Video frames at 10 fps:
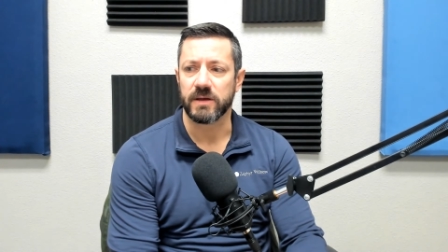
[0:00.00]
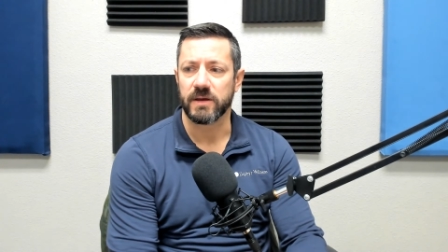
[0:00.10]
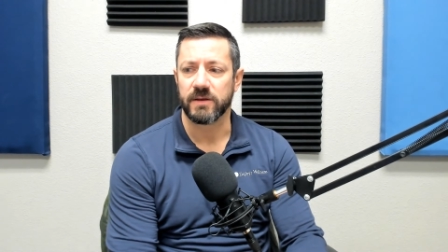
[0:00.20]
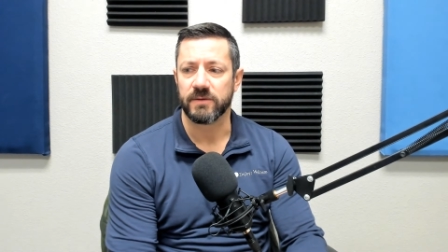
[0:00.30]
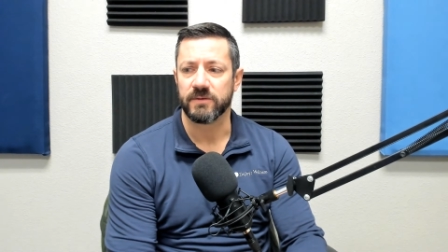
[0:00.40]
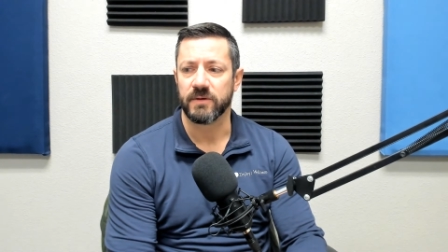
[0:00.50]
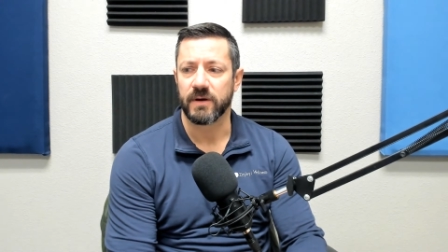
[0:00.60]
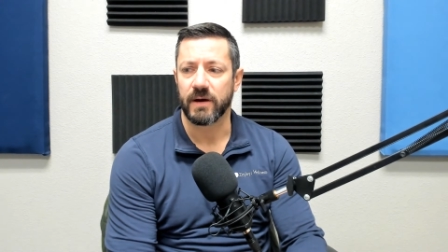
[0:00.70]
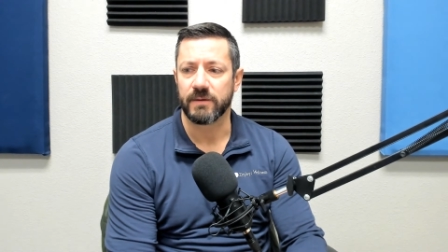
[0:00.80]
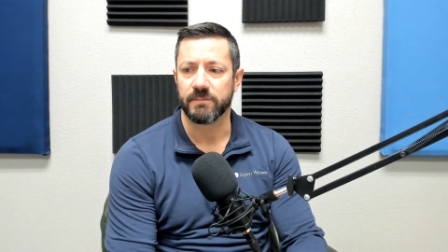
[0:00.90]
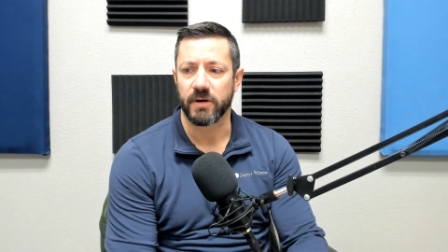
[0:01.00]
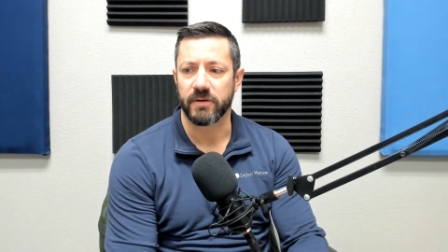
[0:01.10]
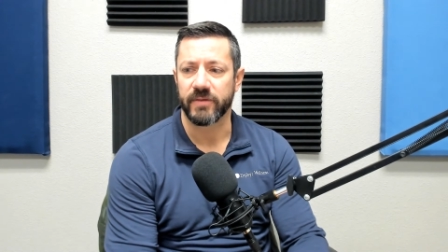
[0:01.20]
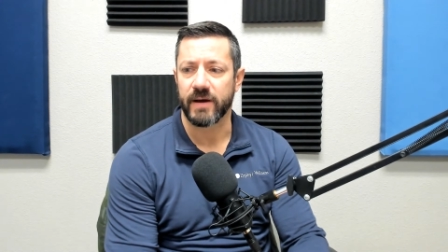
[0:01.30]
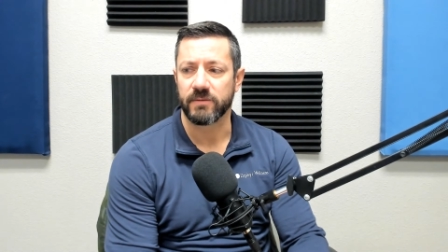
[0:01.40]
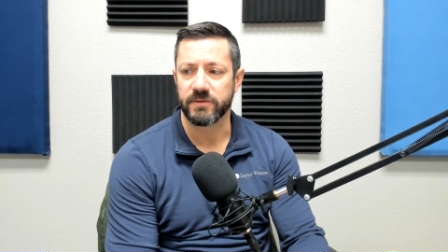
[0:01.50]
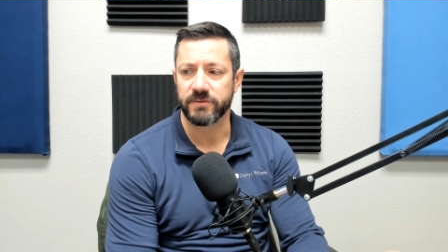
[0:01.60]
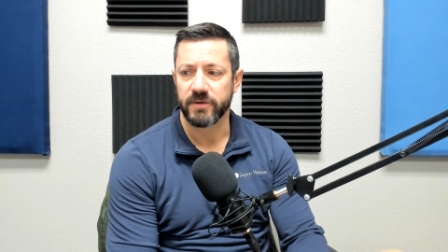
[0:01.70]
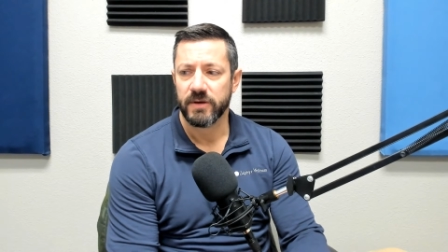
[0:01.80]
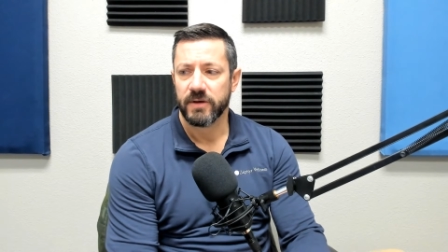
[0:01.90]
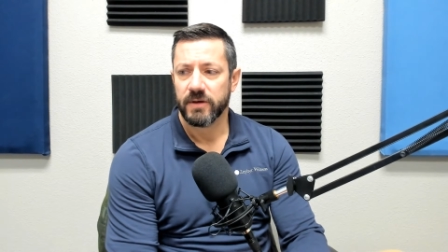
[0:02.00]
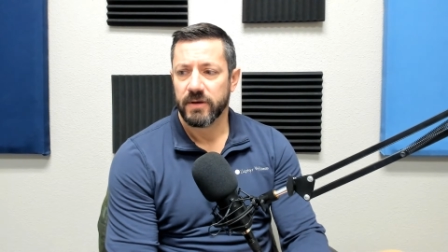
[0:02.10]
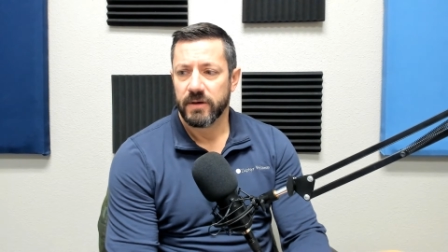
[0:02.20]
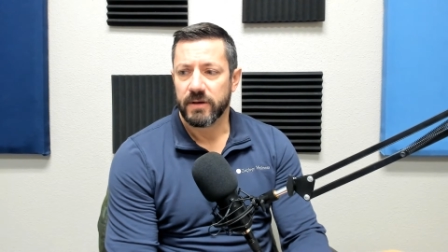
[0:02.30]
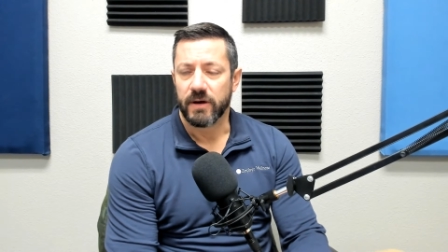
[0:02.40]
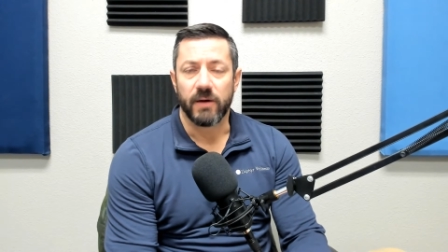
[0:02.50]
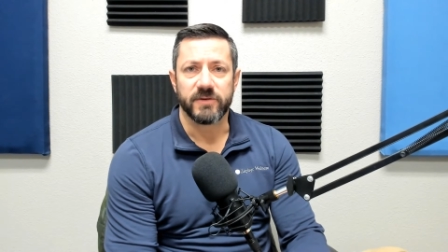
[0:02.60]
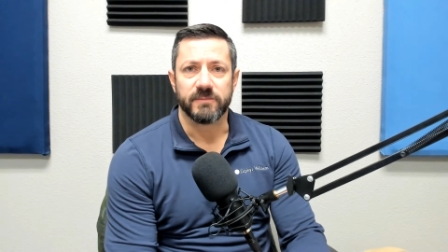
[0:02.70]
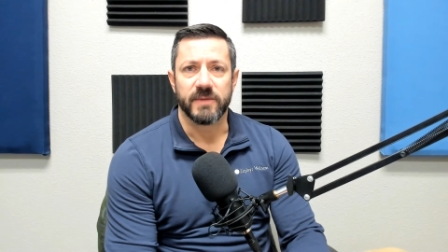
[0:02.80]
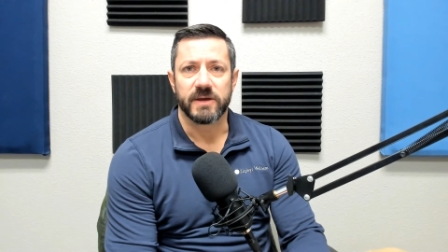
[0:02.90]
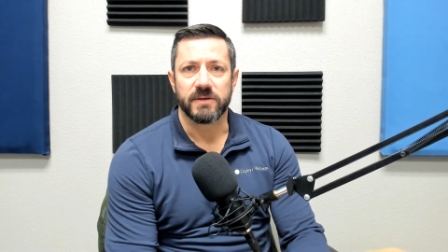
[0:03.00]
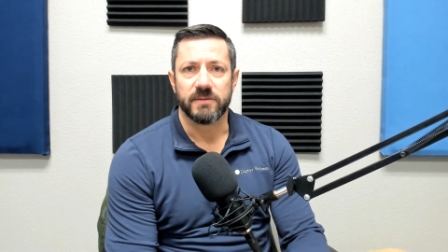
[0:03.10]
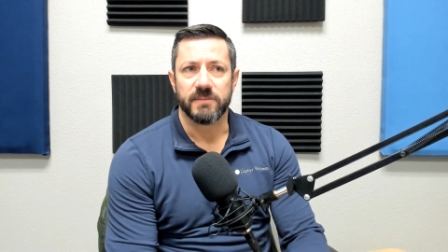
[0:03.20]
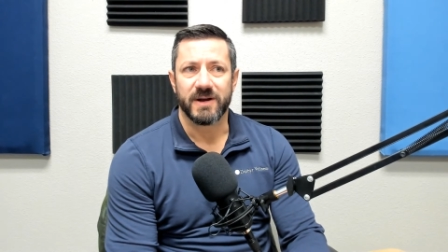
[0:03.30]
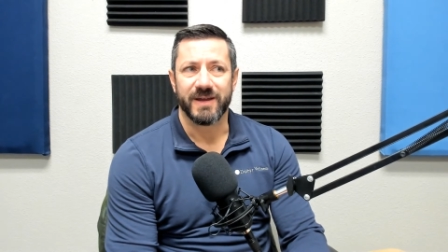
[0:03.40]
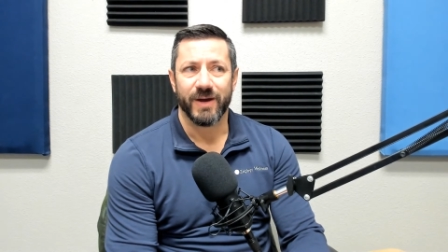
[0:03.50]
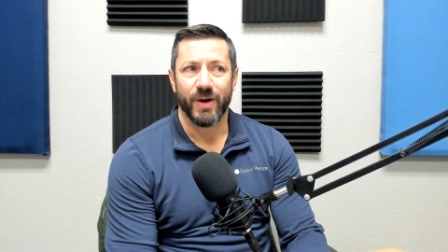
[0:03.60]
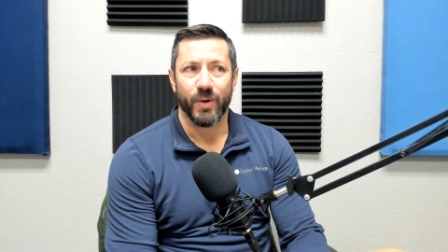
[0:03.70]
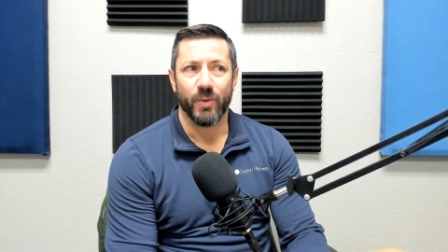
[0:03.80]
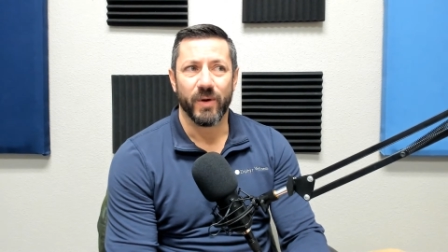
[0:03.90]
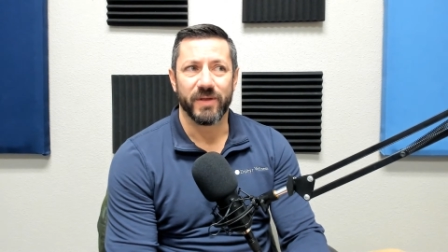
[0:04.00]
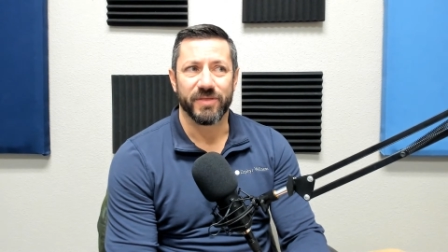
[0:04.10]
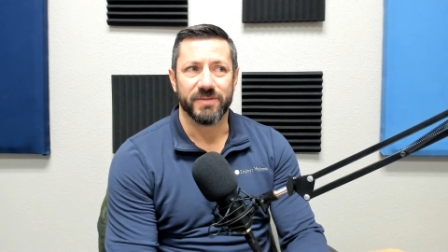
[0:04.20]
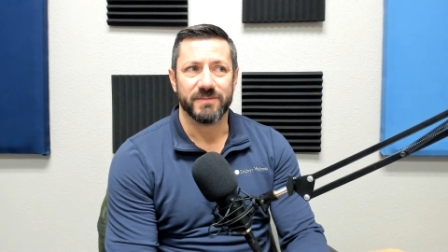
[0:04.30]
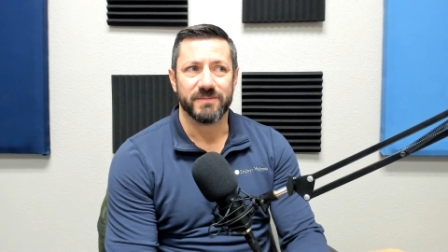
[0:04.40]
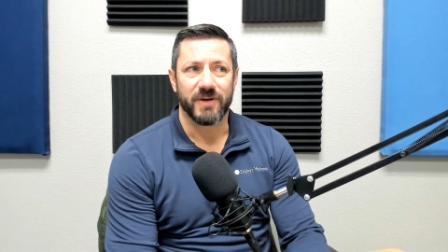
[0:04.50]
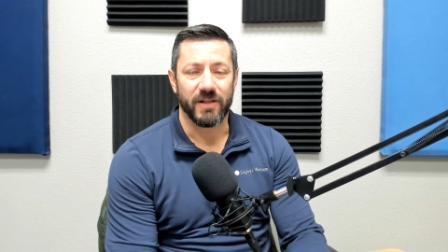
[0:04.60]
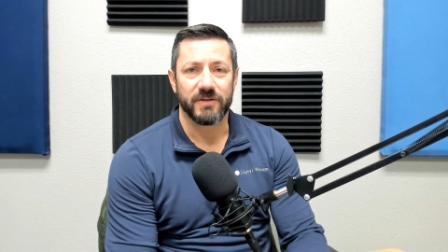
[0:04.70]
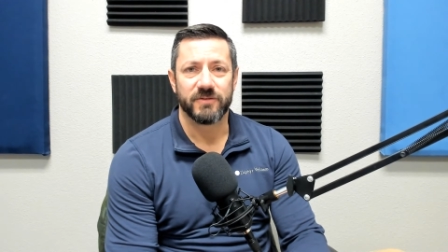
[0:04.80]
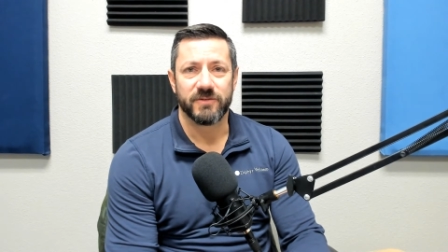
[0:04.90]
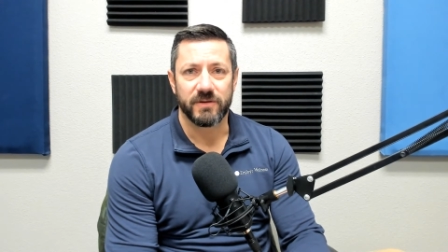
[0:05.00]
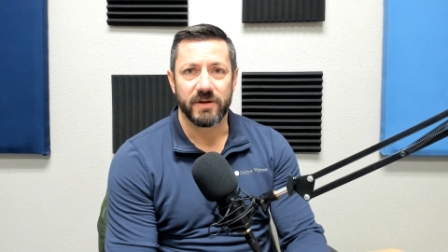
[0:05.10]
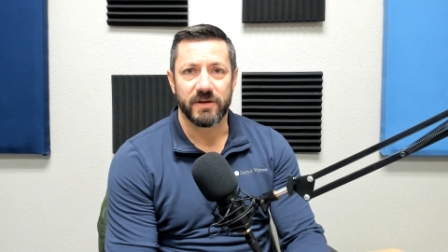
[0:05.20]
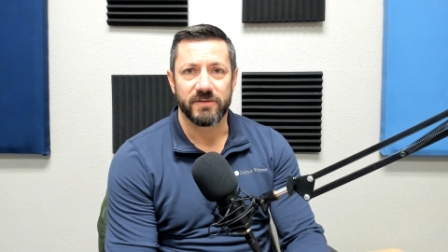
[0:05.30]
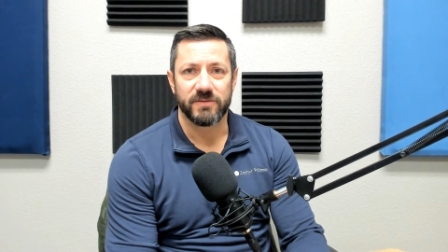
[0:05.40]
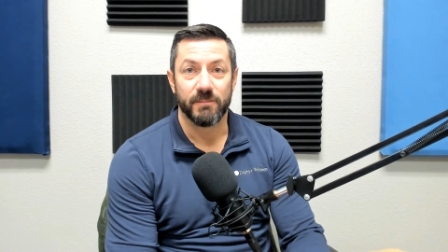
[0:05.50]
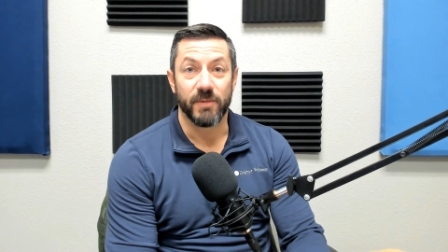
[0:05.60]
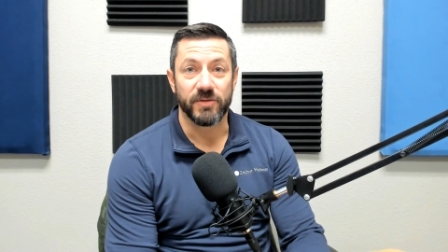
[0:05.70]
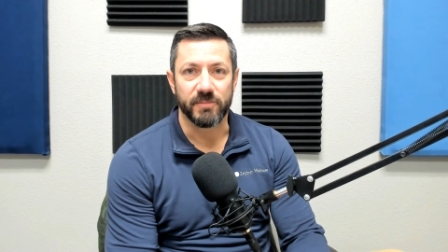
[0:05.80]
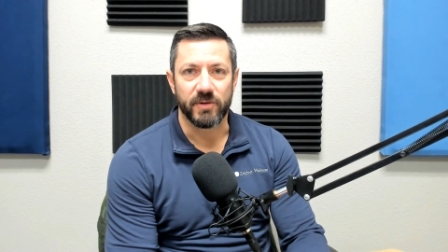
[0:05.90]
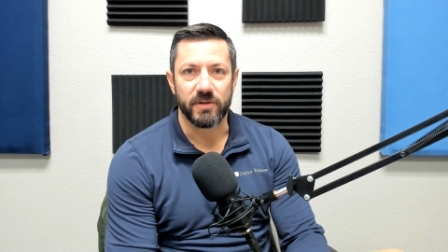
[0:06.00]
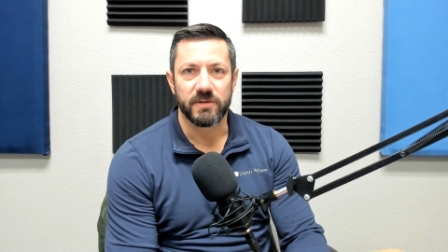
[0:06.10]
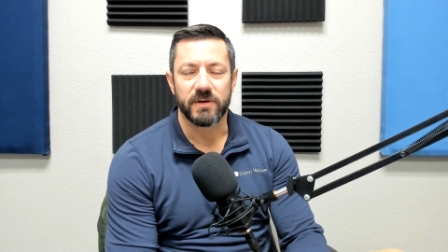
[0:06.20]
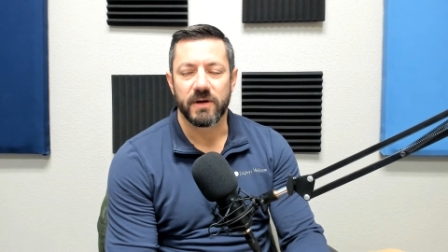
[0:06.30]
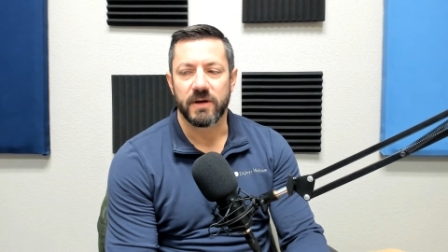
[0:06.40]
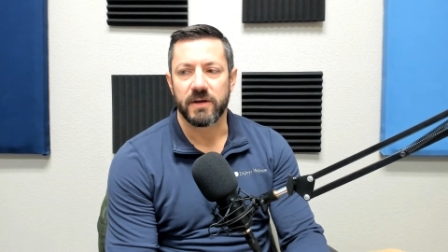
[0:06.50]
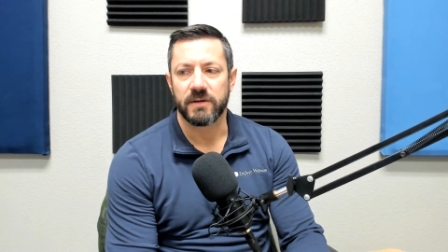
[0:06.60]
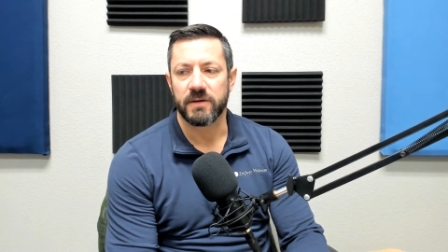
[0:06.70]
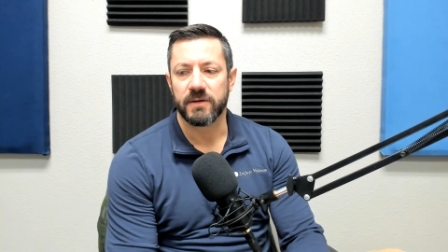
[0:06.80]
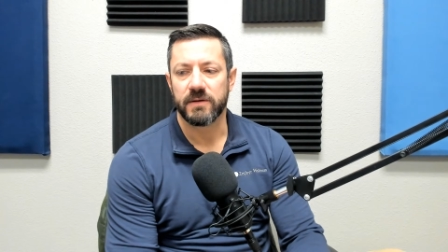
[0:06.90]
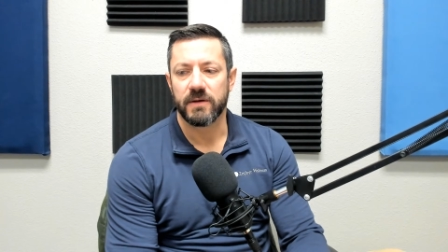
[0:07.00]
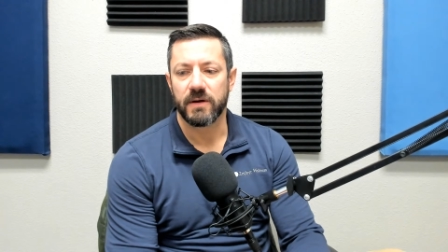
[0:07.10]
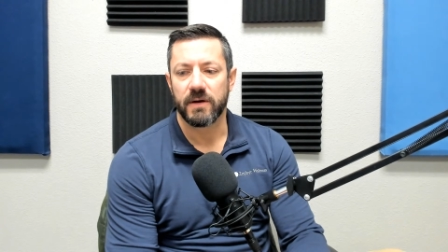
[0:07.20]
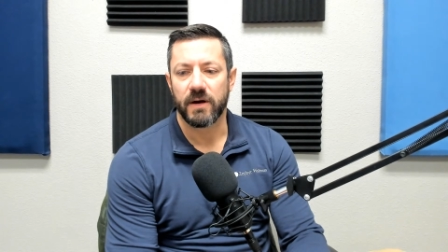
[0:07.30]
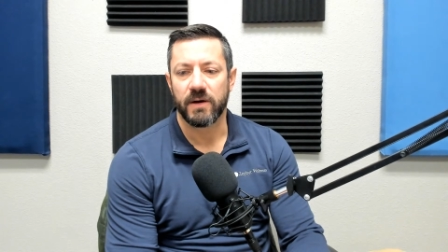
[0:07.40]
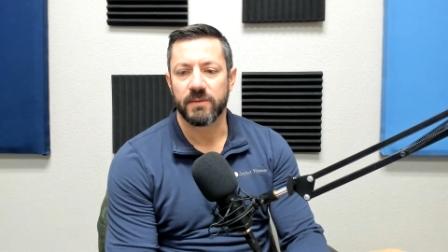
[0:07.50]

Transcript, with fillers: And, uh, part of that was, you know, I wasn't making good money with college degrees, multiple. And uh,